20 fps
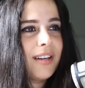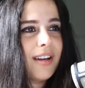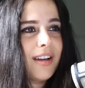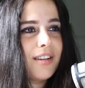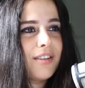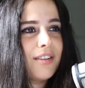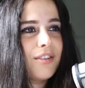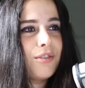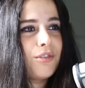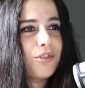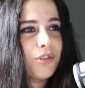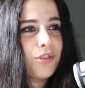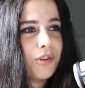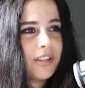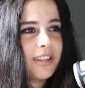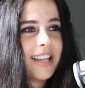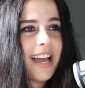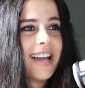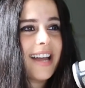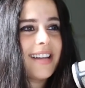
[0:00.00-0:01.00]

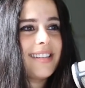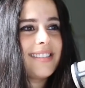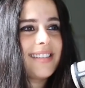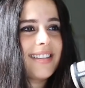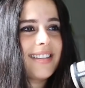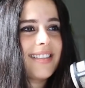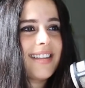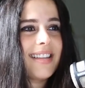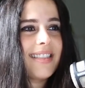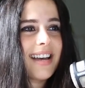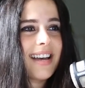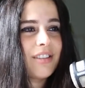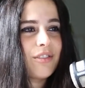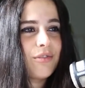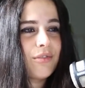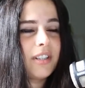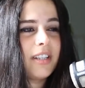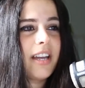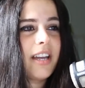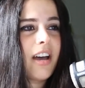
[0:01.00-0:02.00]
lens, I think
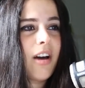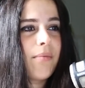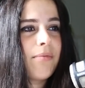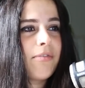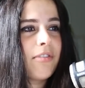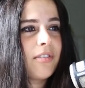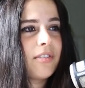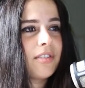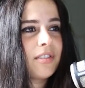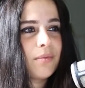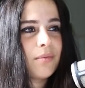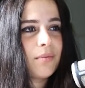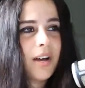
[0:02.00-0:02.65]
that's really helpful as